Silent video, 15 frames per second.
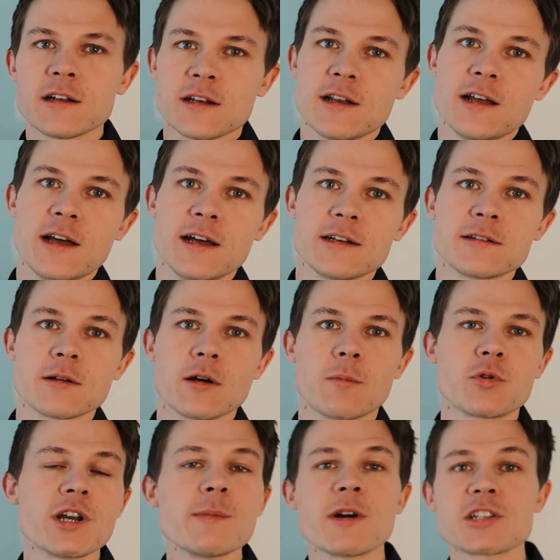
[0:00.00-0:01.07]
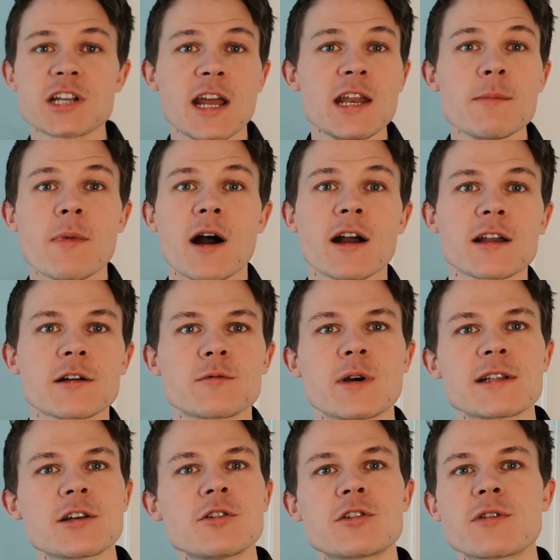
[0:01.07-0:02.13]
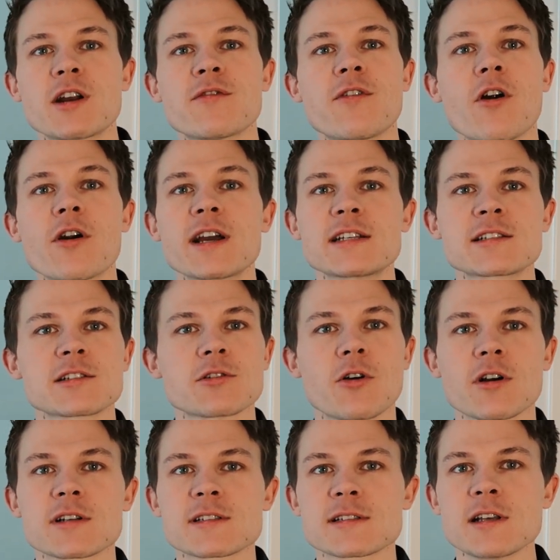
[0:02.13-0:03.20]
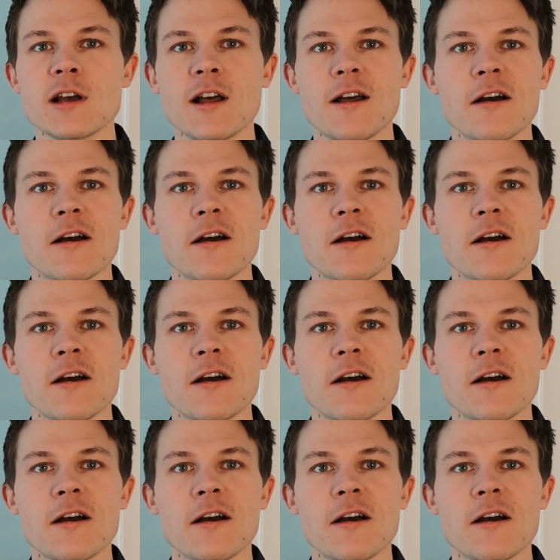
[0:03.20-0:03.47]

that pretty much any market, whether you trade Forex, stocks,